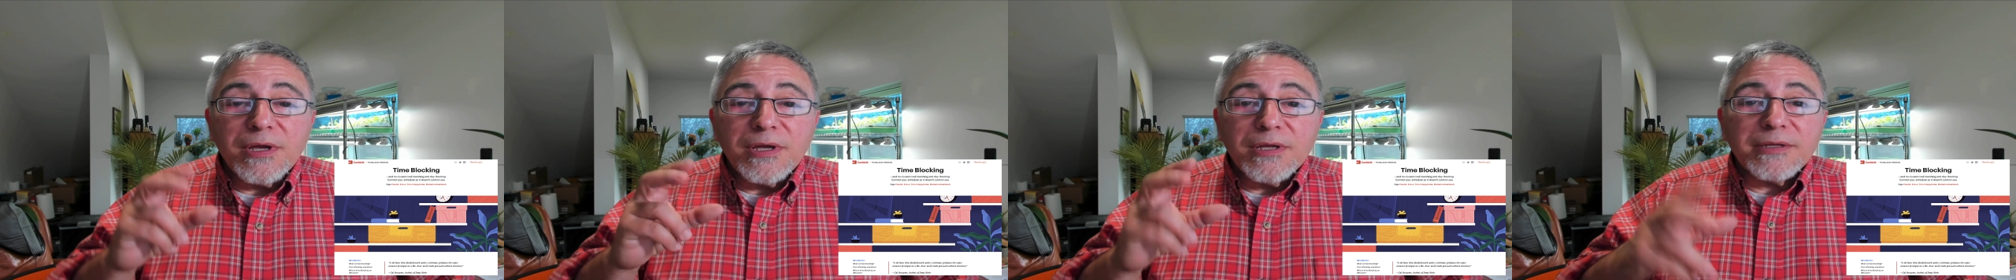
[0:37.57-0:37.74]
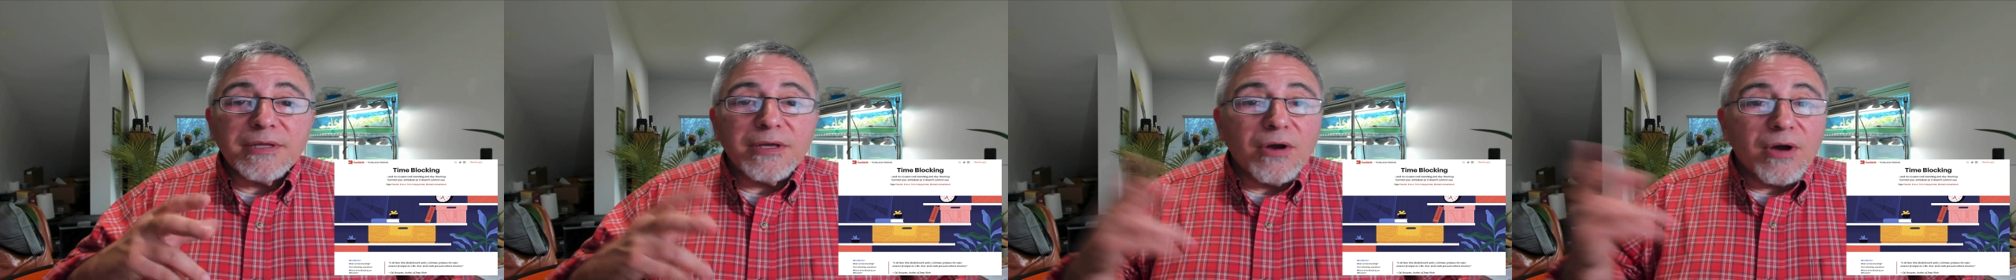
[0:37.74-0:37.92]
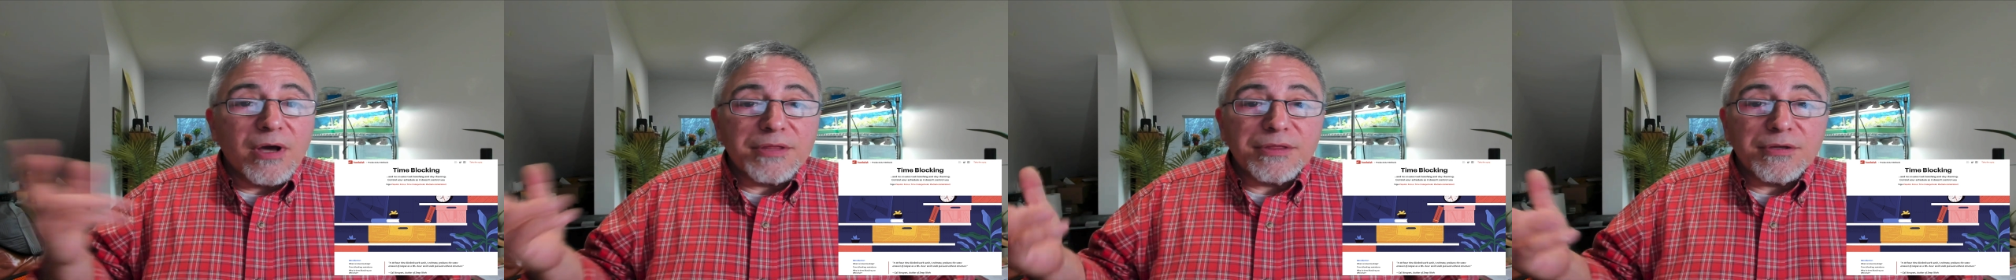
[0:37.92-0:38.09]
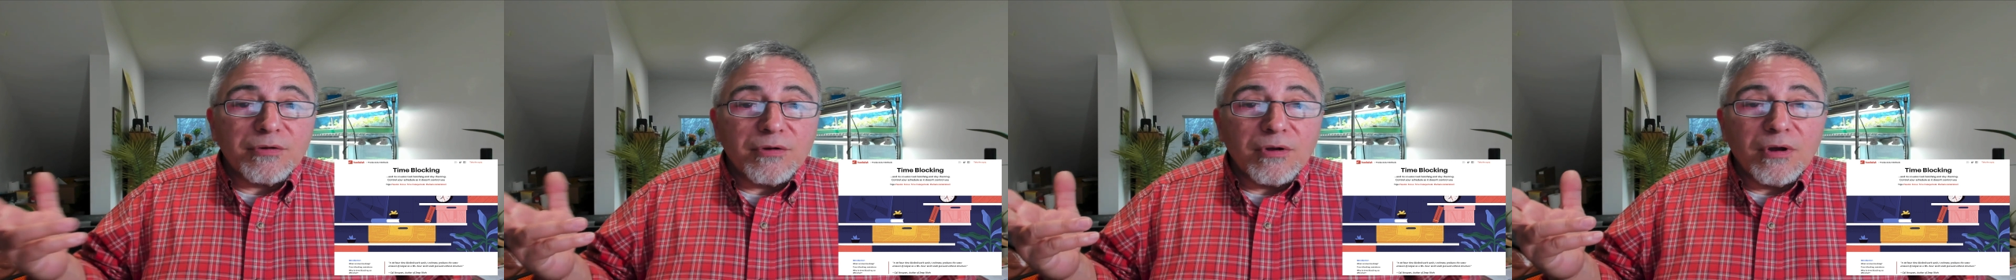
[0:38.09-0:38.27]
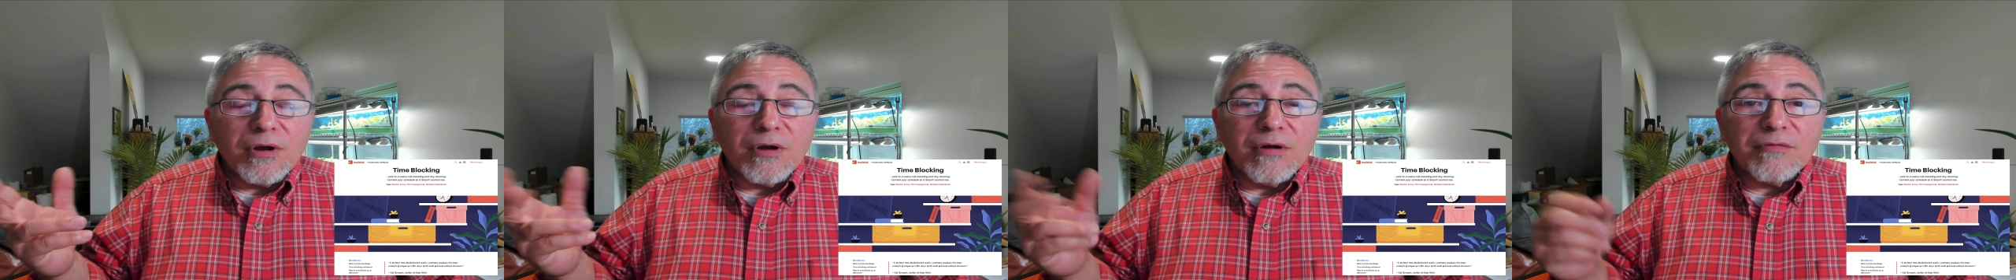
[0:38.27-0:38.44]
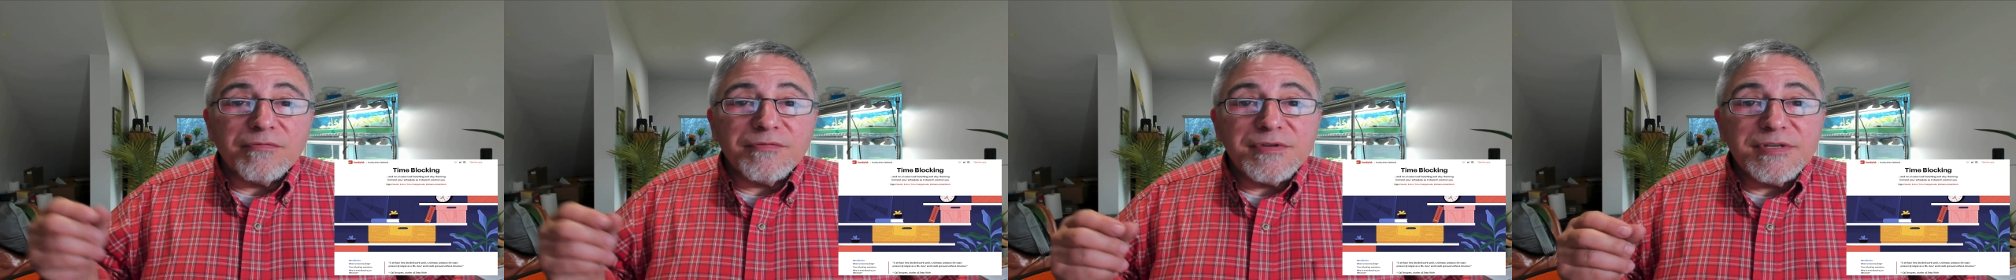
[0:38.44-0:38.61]
the author
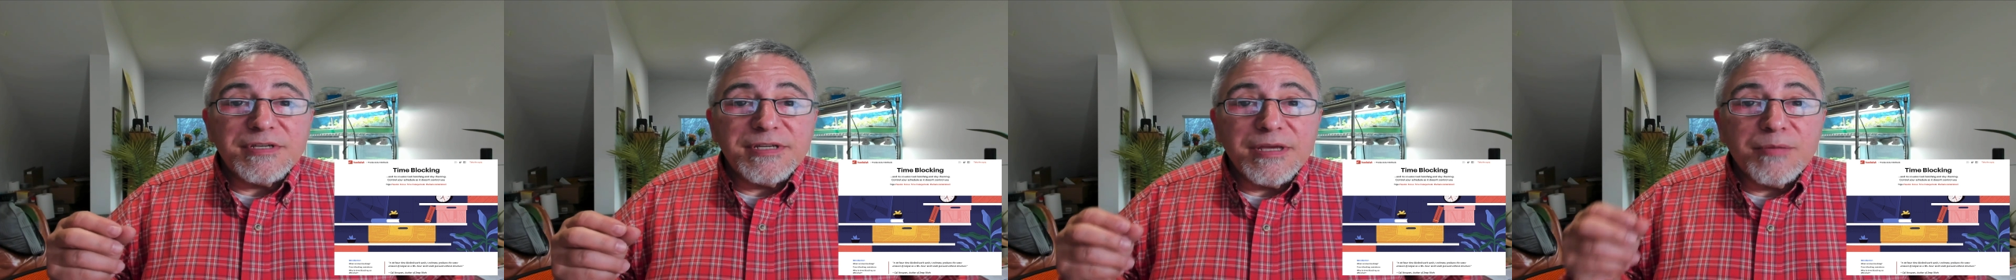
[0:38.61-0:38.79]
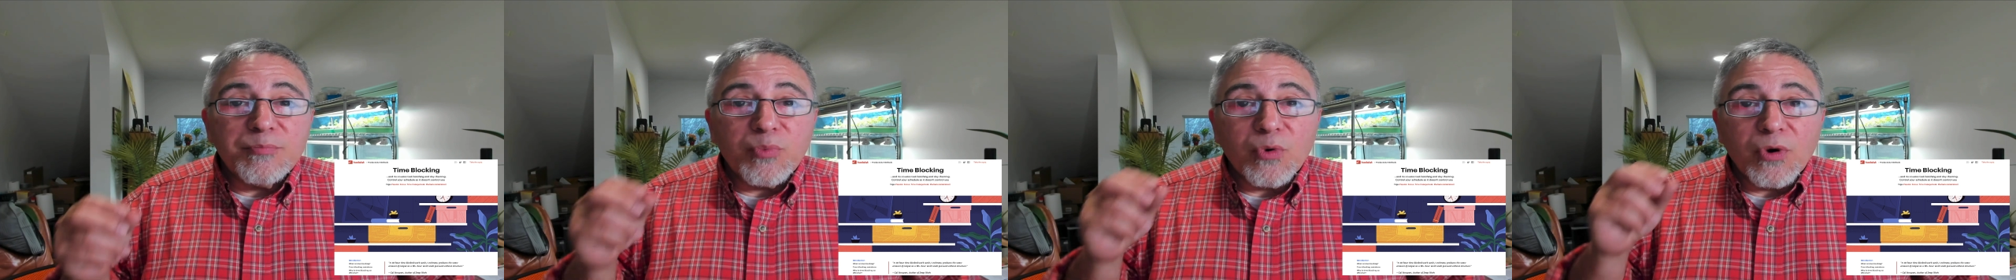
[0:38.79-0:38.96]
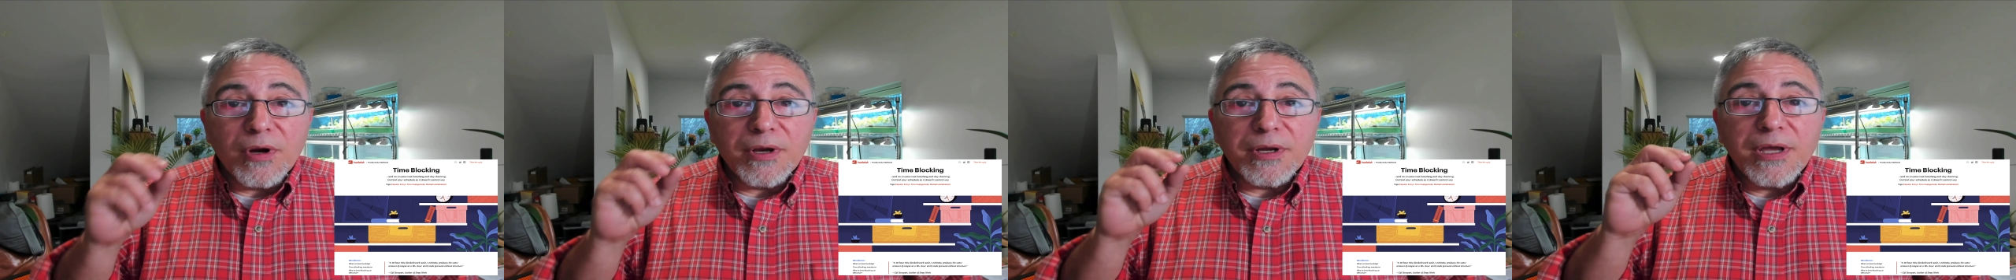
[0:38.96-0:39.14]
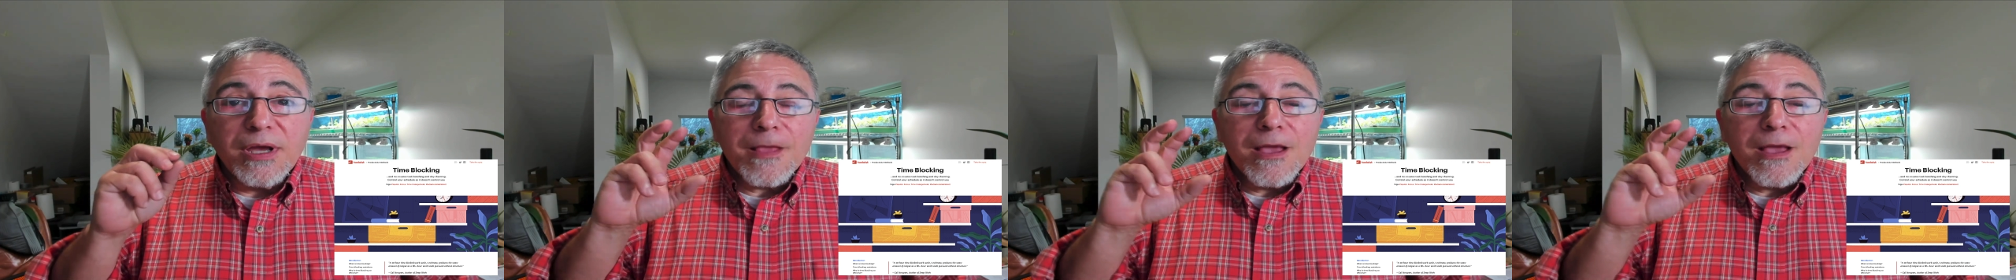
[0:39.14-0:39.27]
of Deep Work,